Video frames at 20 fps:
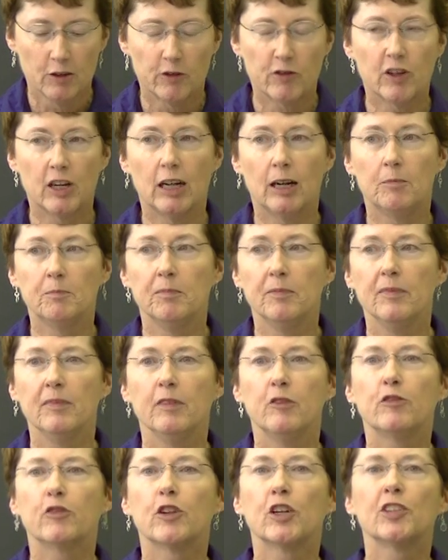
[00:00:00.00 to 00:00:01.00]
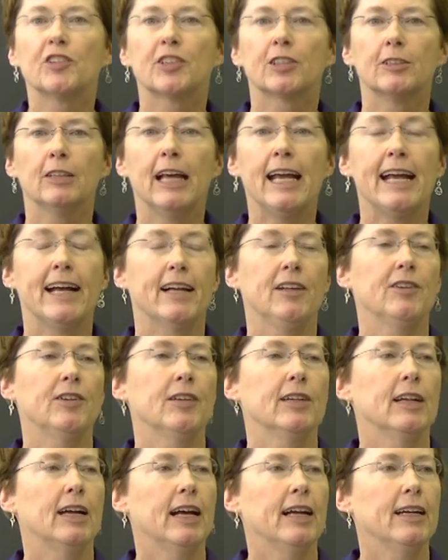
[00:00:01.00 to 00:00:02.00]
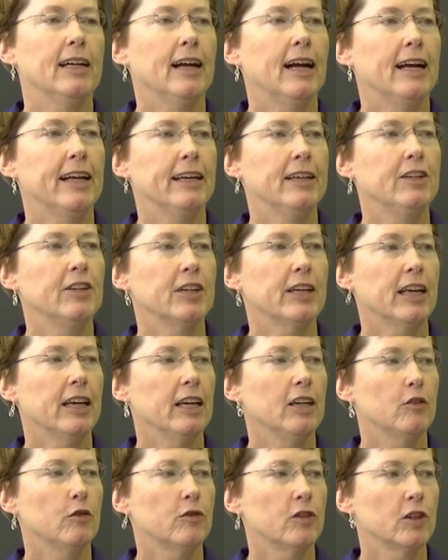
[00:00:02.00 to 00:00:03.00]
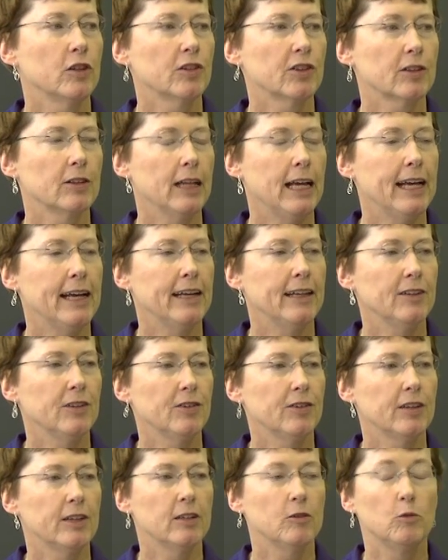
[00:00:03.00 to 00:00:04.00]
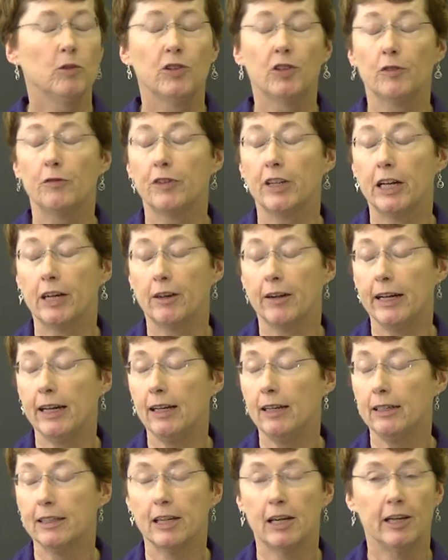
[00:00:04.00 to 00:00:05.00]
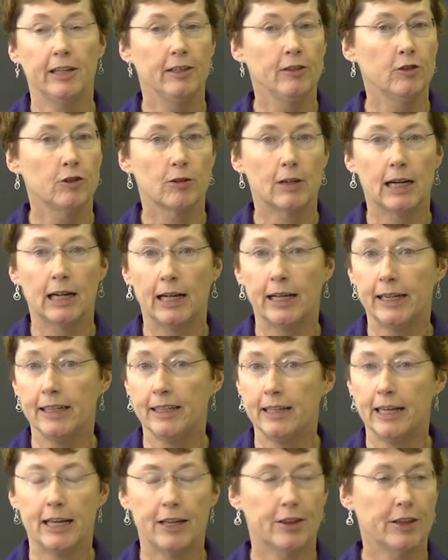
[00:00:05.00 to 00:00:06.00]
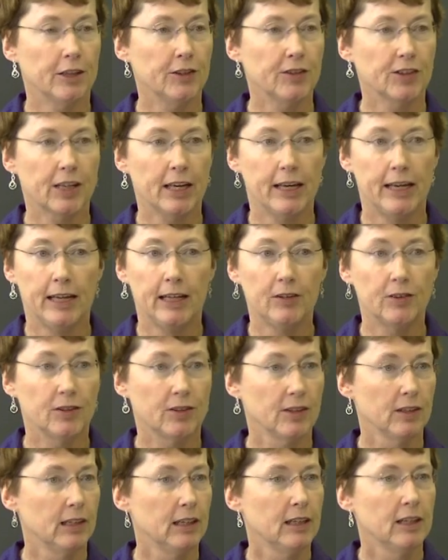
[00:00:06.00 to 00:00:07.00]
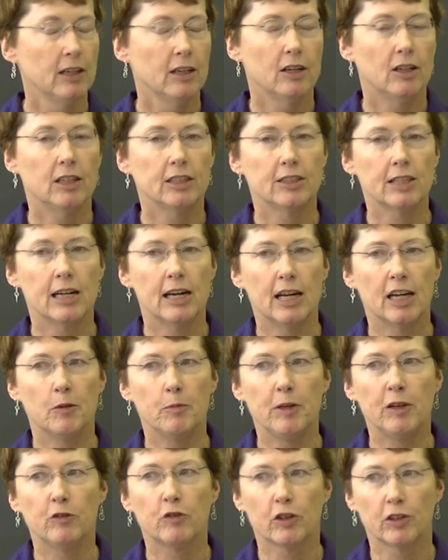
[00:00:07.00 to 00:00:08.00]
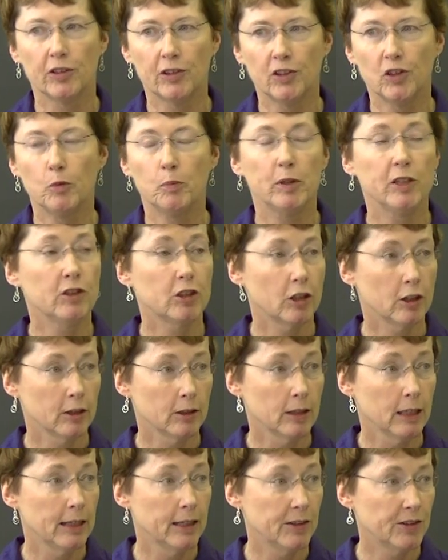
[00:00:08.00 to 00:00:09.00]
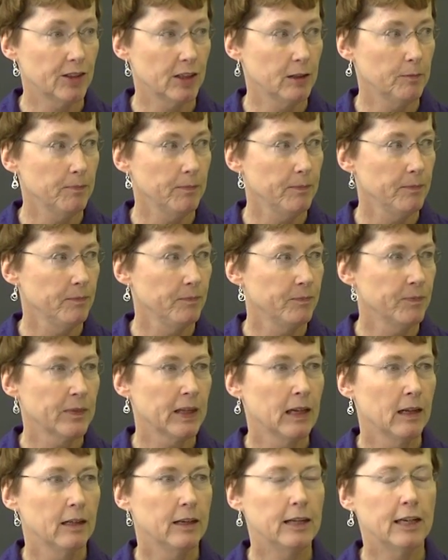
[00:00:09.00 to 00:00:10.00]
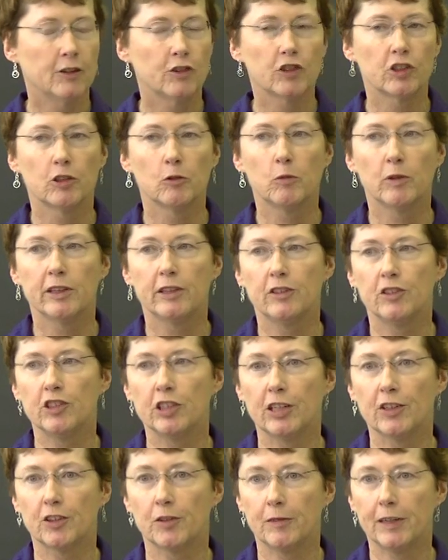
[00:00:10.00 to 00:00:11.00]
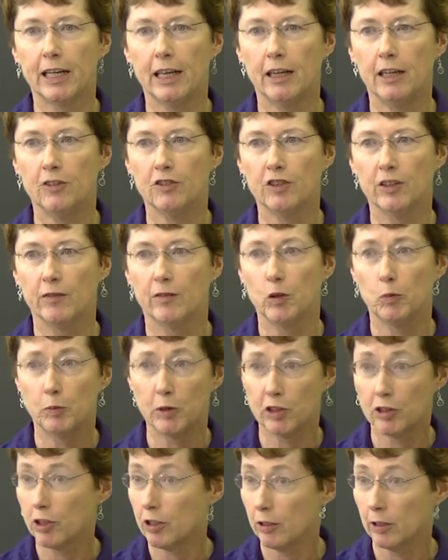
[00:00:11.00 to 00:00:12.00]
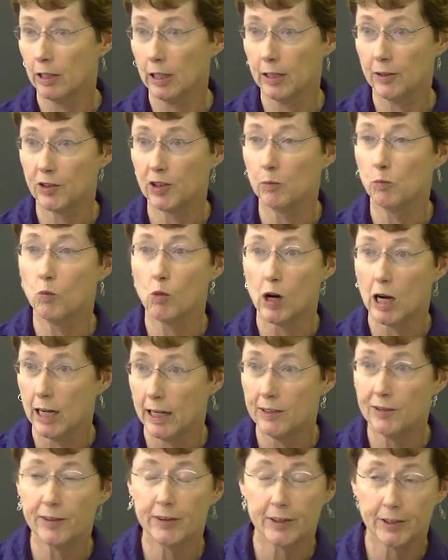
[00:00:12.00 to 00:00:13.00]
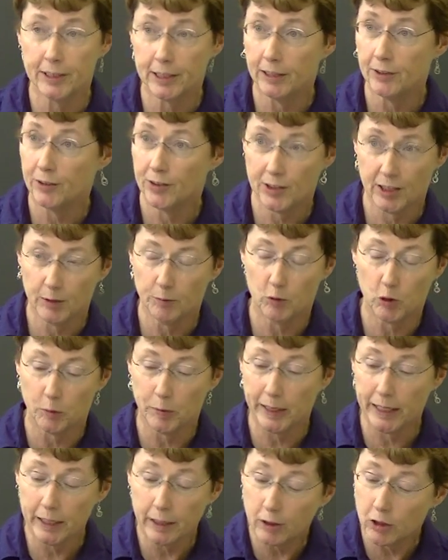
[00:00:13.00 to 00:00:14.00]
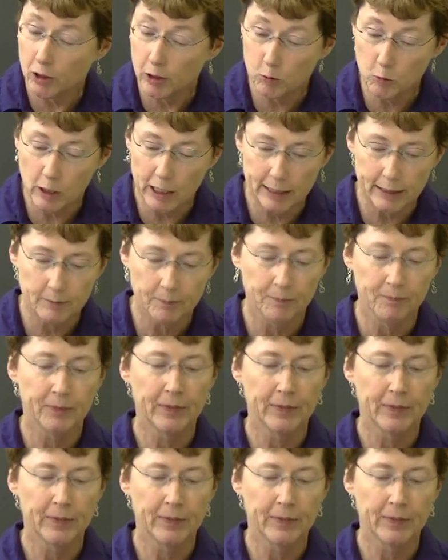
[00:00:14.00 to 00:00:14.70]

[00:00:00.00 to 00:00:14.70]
From first glance, and I, I indicate first glance, that it was a very cut and dried ethics case, autonomy hmm. versus paternalism. Not sure what the justification of the paternalism was. There didn't seem to be a good one.